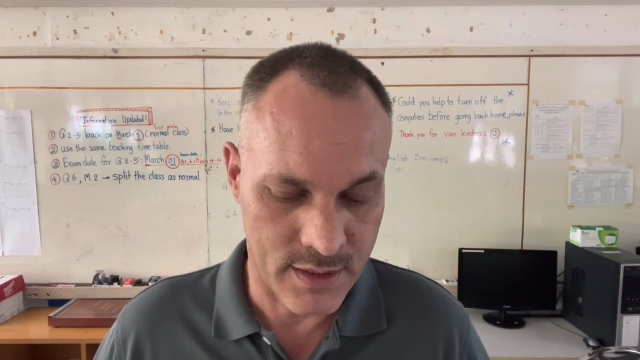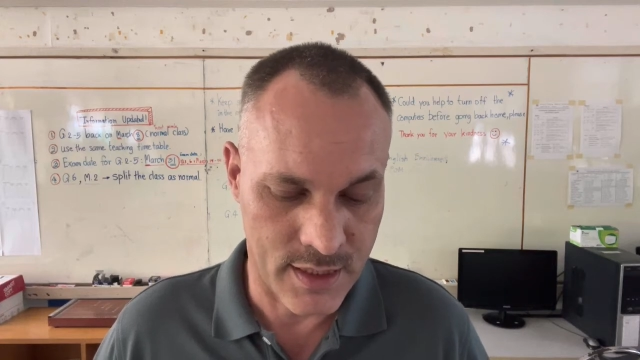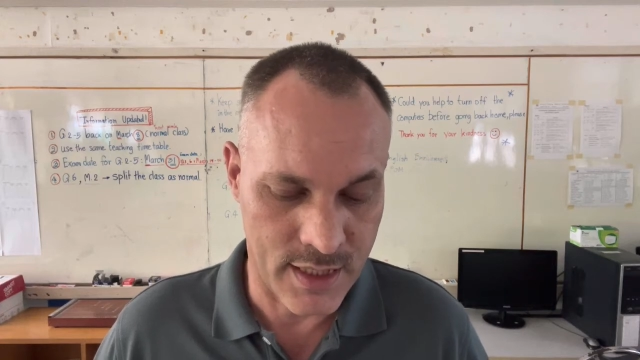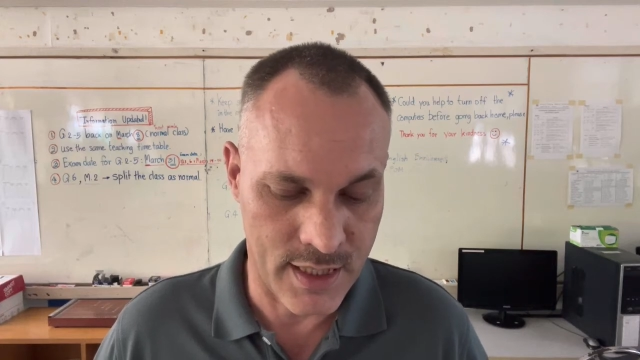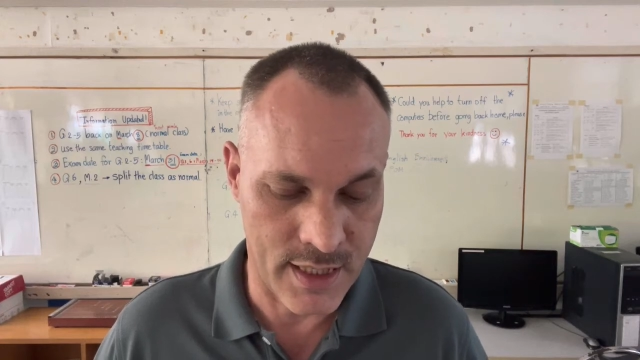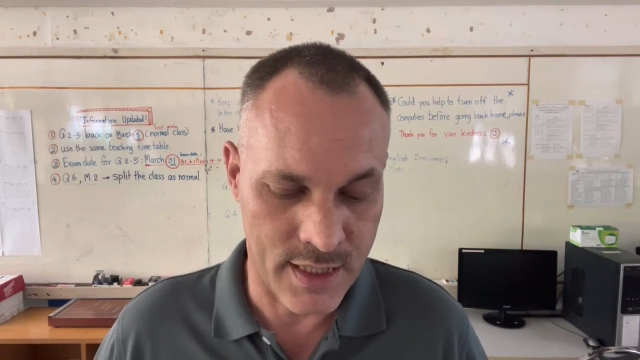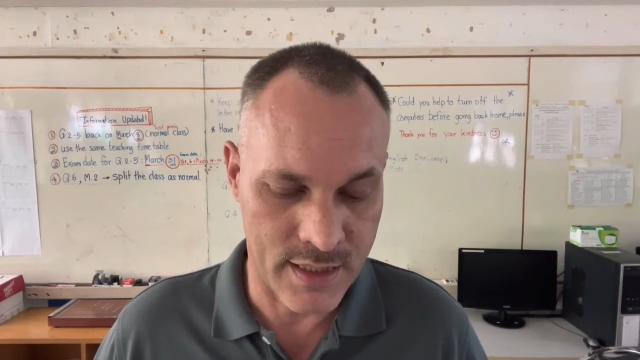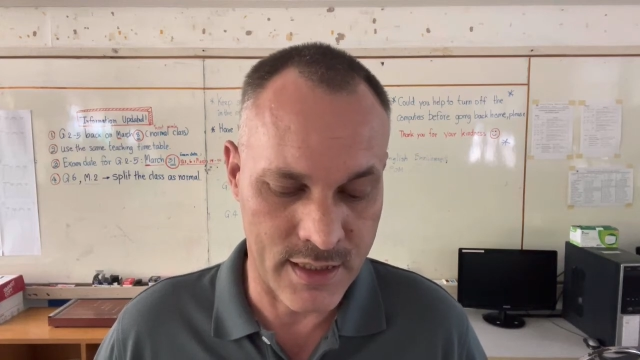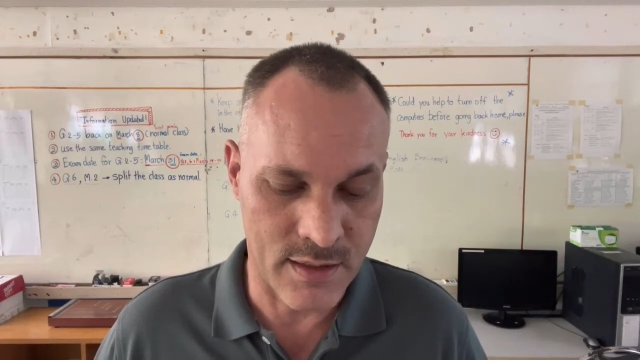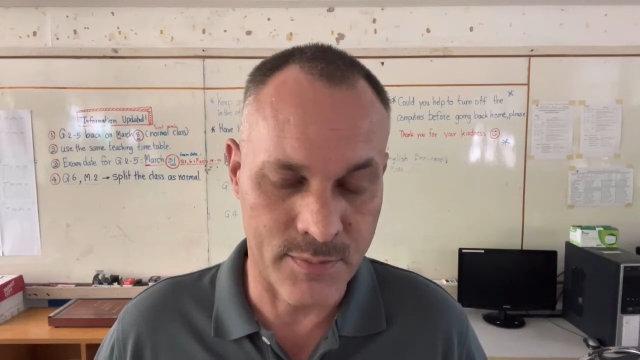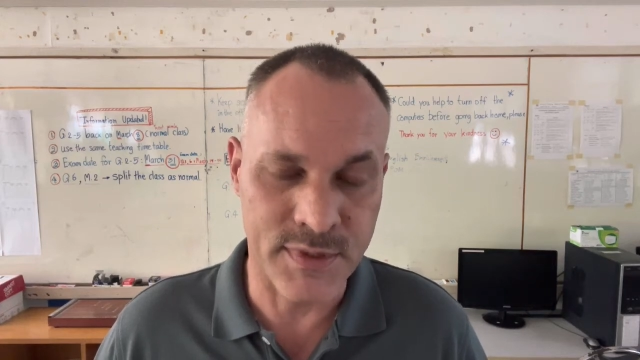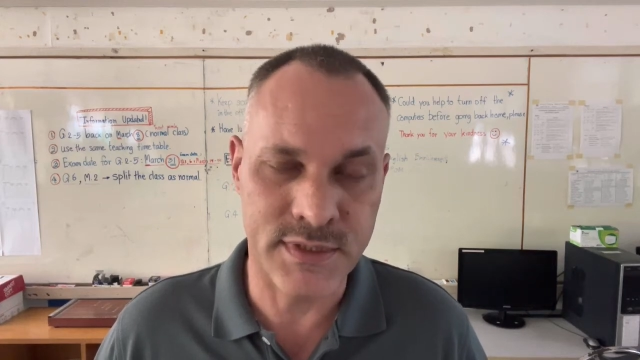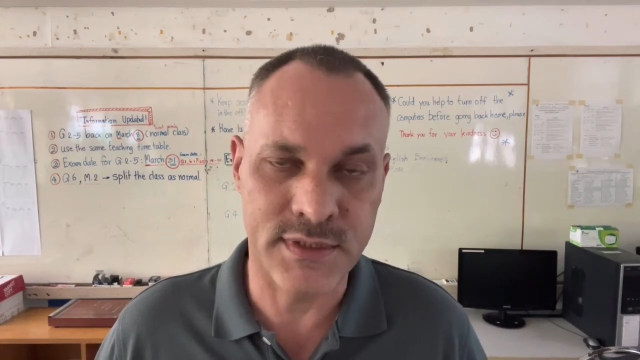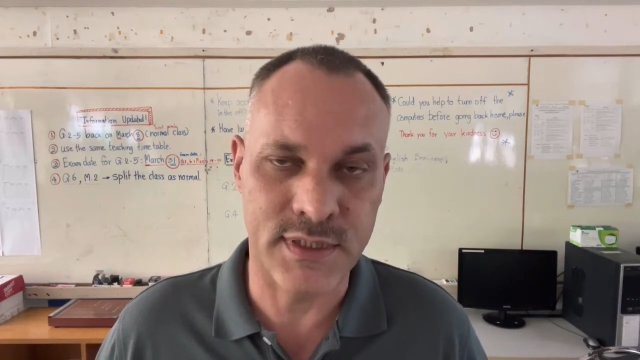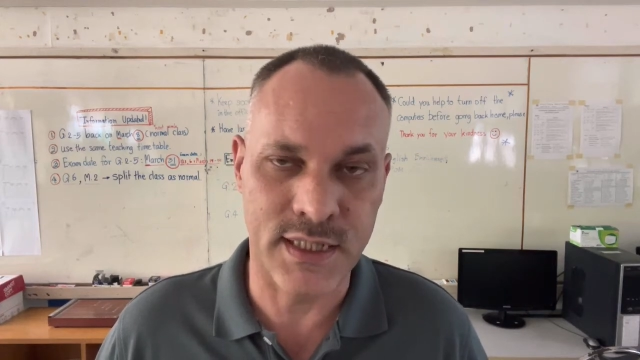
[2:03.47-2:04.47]
And
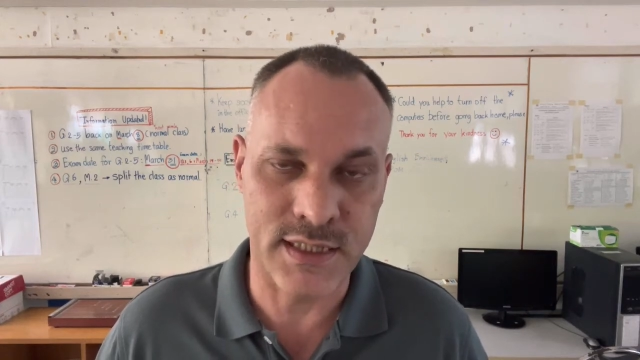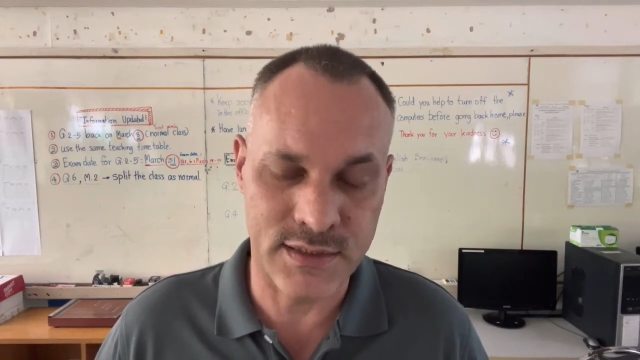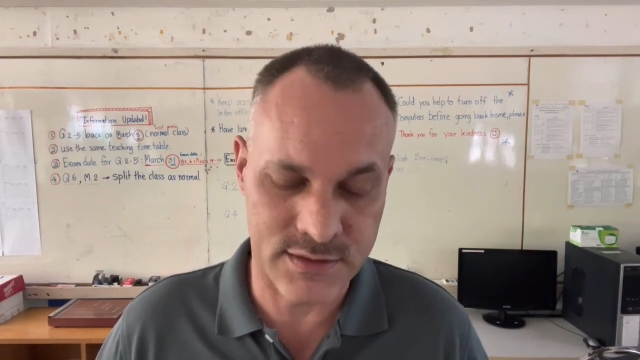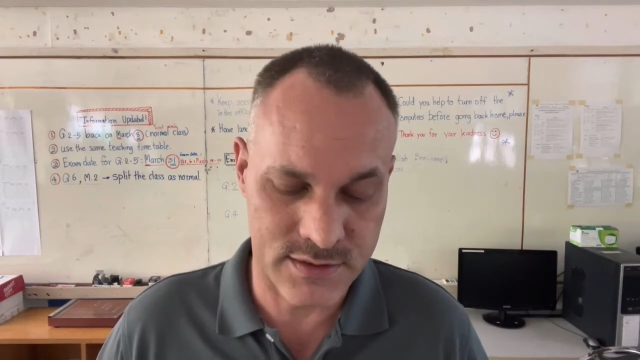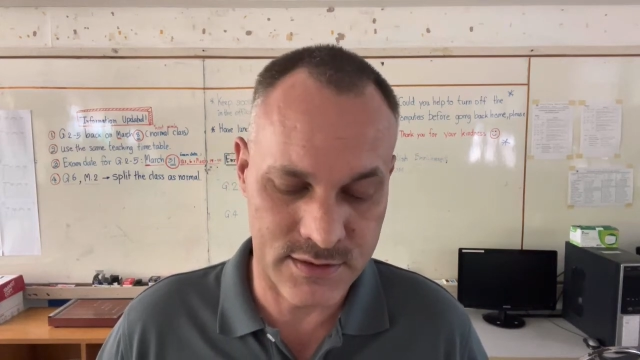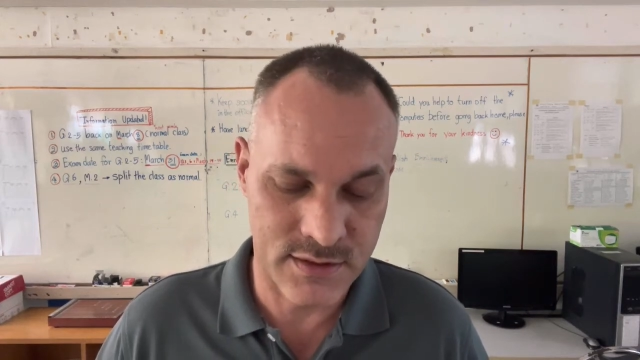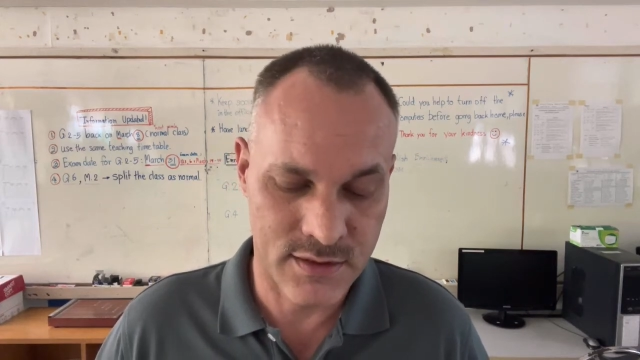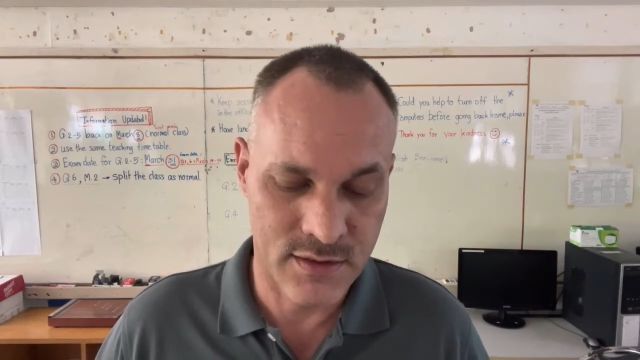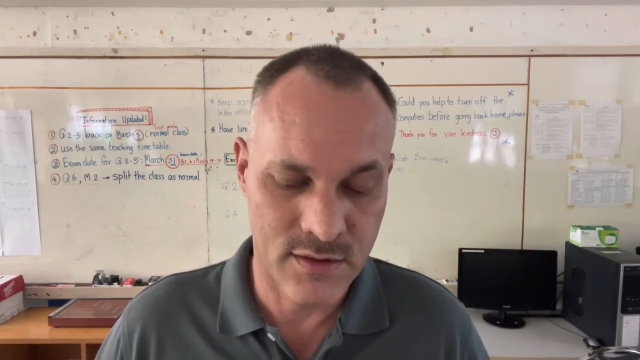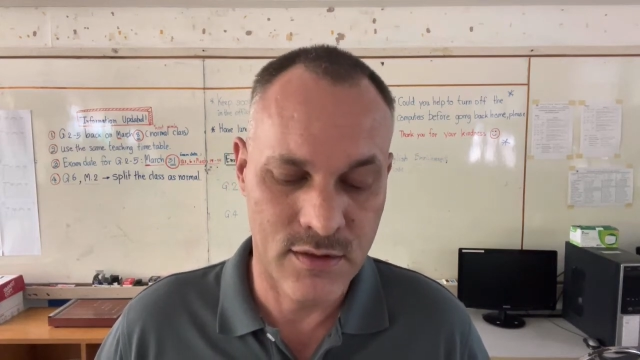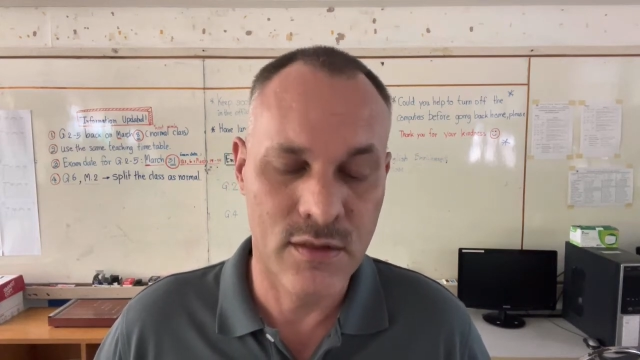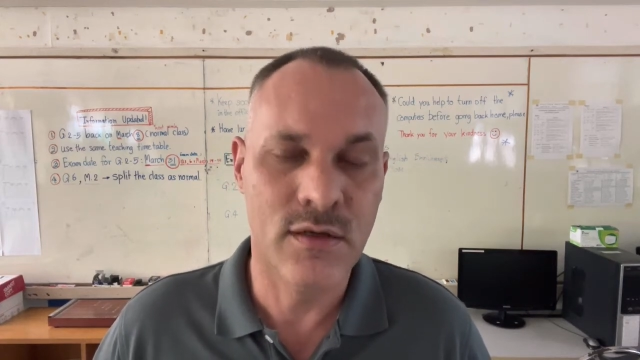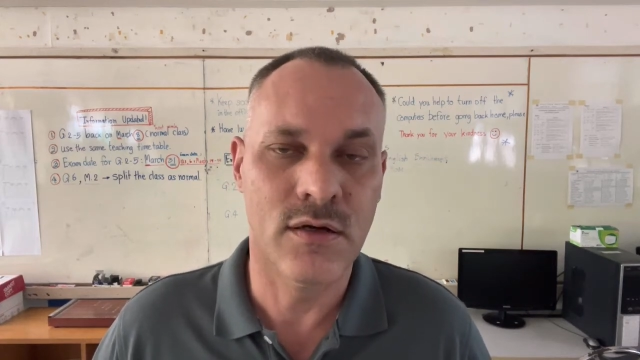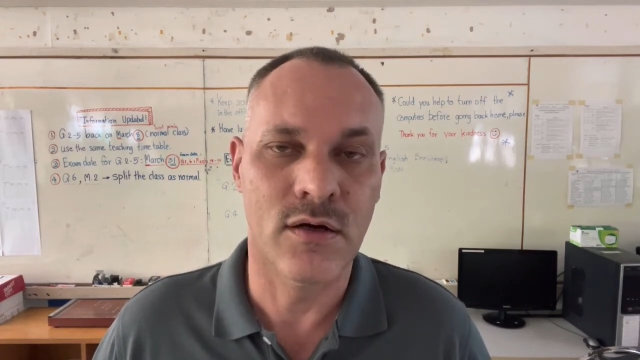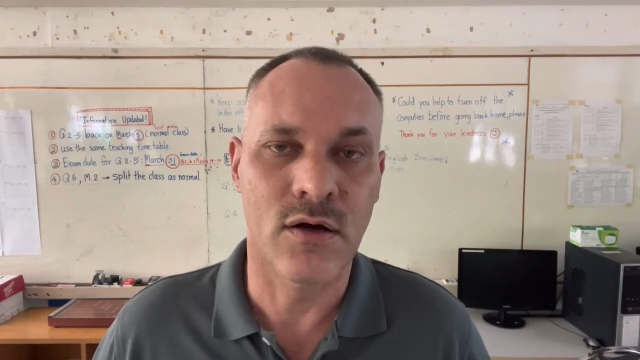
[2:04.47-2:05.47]
number 6,
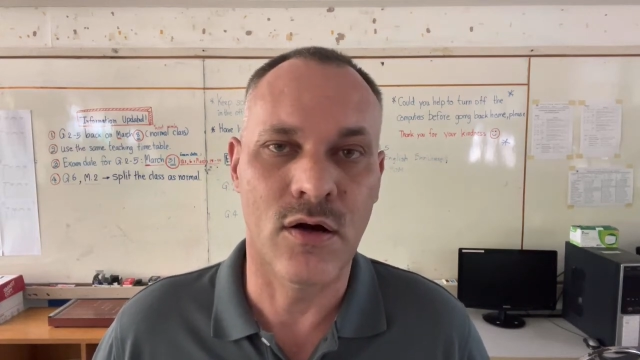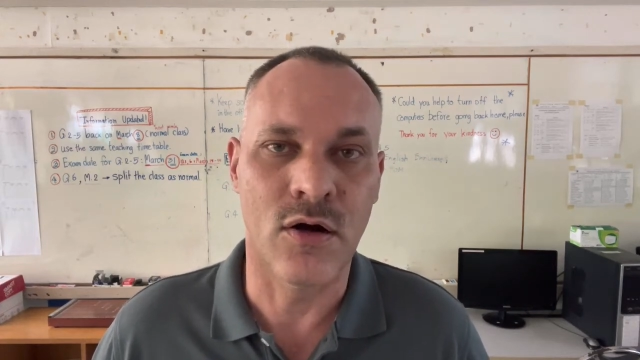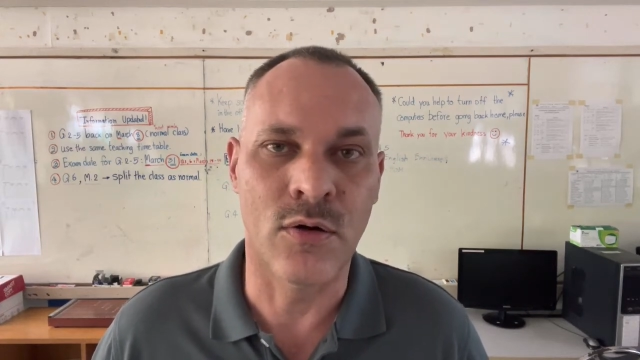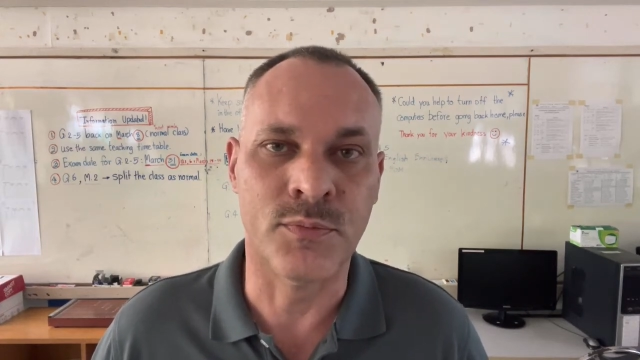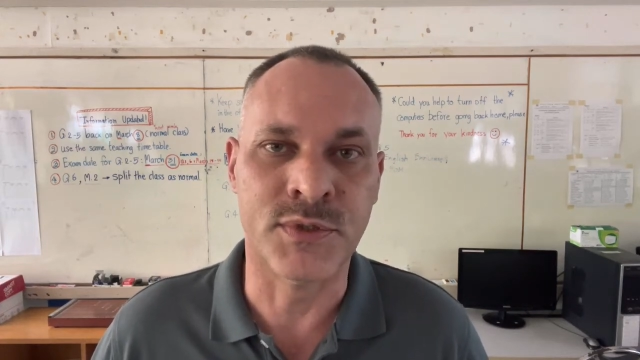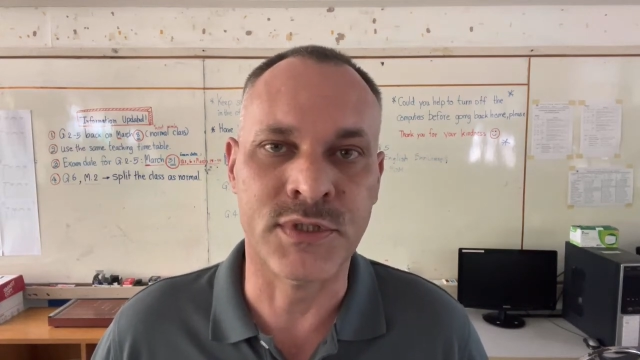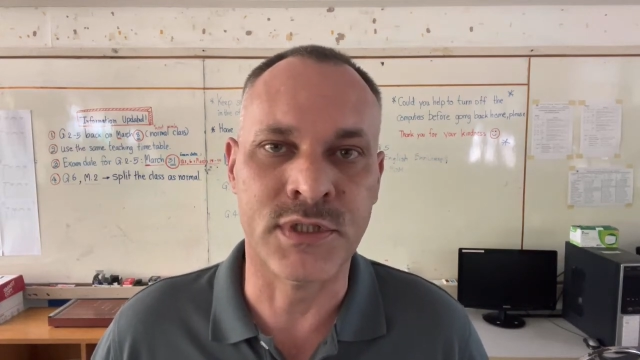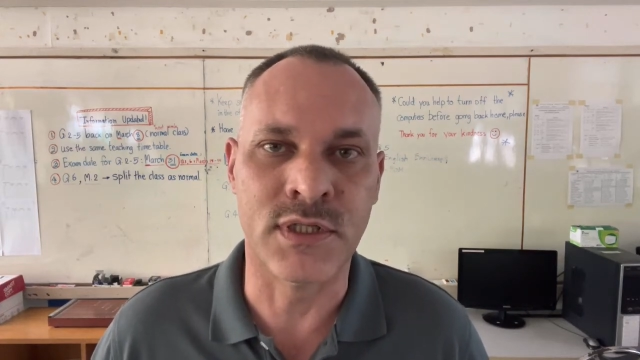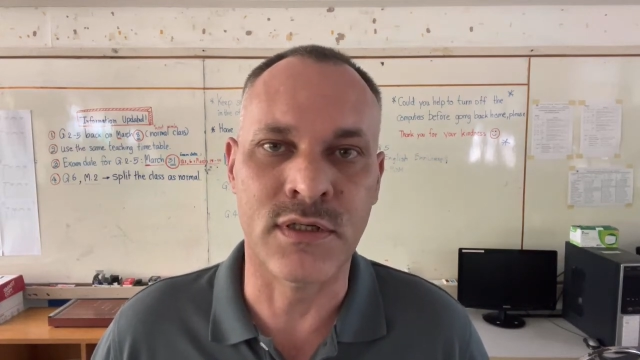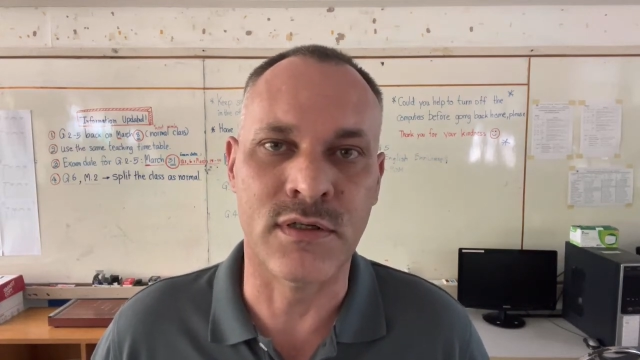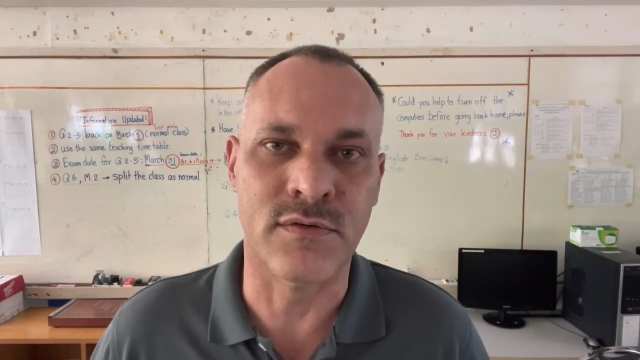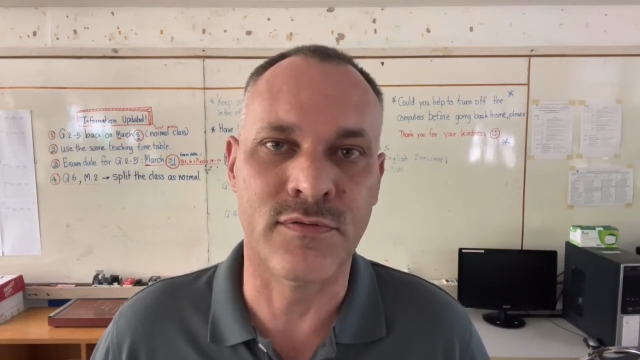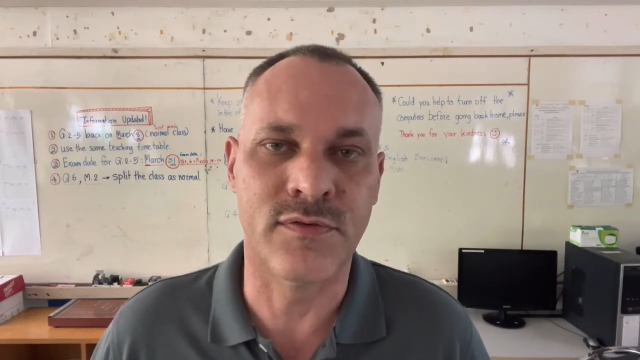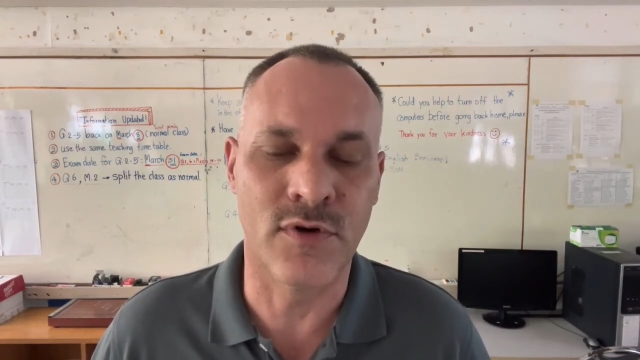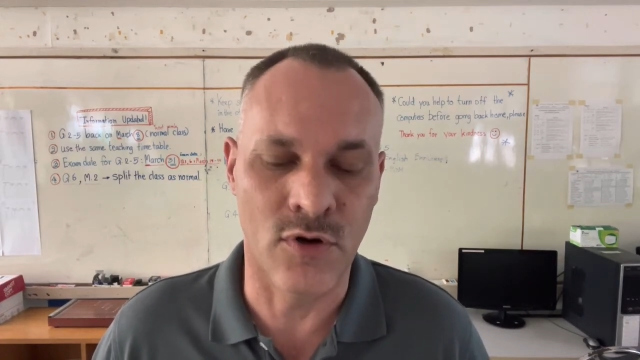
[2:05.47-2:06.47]

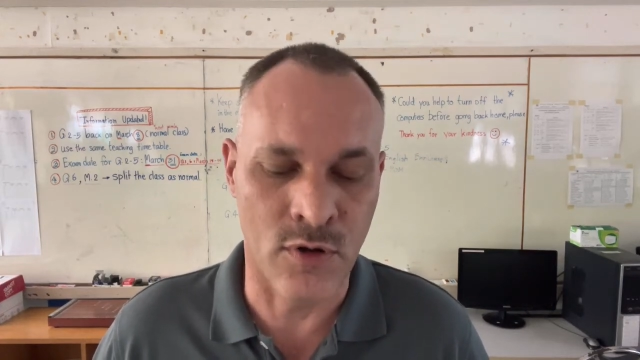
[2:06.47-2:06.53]
observe.